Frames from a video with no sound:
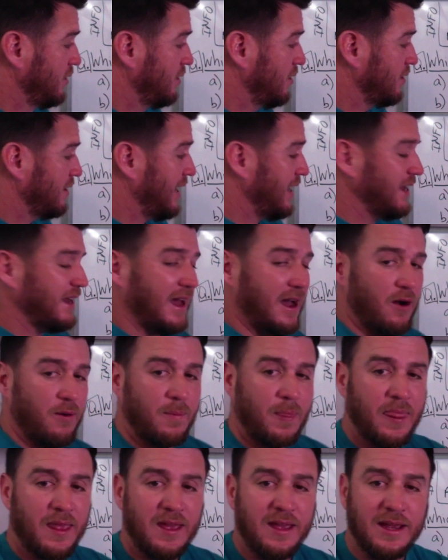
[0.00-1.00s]
Okay, now,
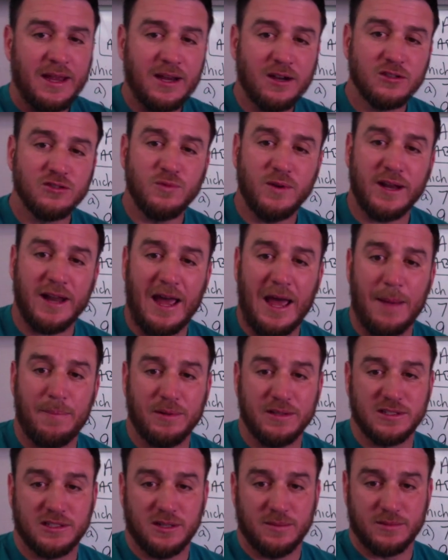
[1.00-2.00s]
here's what
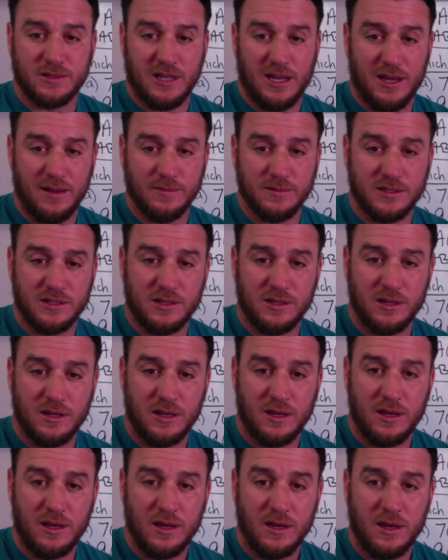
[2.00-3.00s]
happens sometimes.
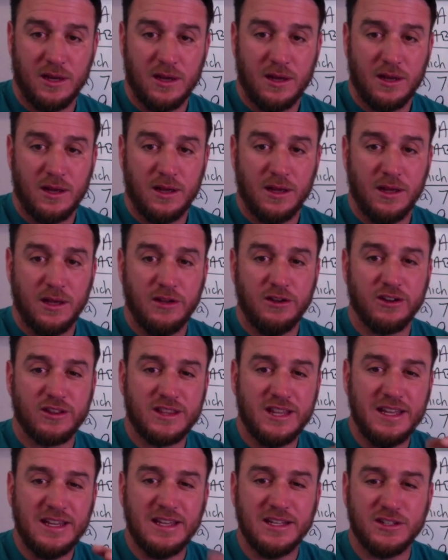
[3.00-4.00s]
You're
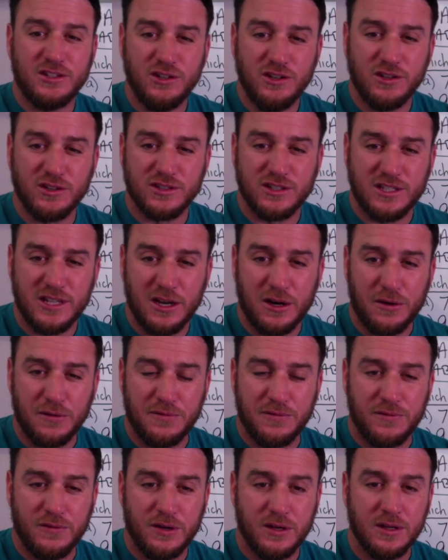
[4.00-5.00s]
thinking to
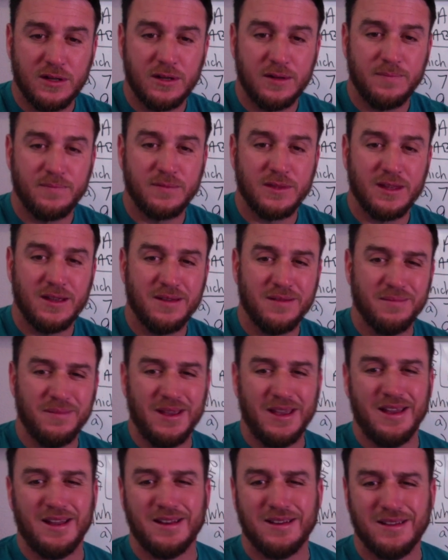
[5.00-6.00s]
yourself,
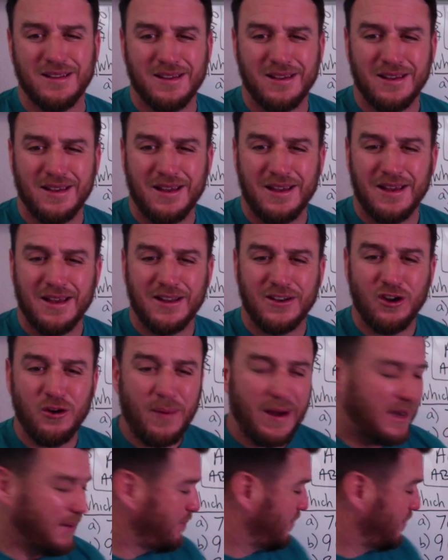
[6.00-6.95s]
man, nobody